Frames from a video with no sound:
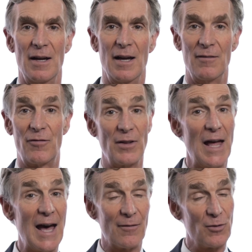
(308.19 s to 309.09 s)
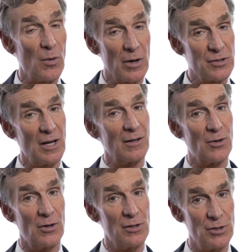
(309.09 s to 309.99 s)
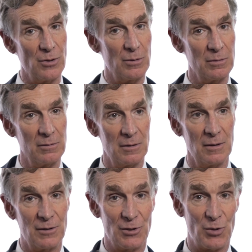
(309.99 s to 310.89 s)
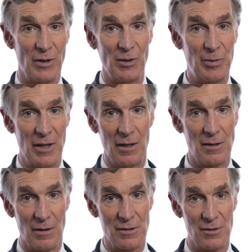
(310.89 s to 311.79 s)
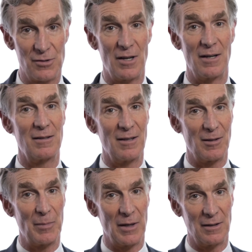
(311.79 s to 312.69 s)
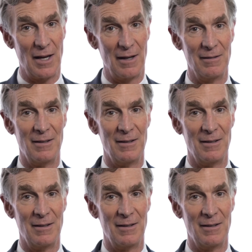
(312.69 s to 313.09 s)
And for that, of course, I encourage you to join the Planetary Society. Think about that.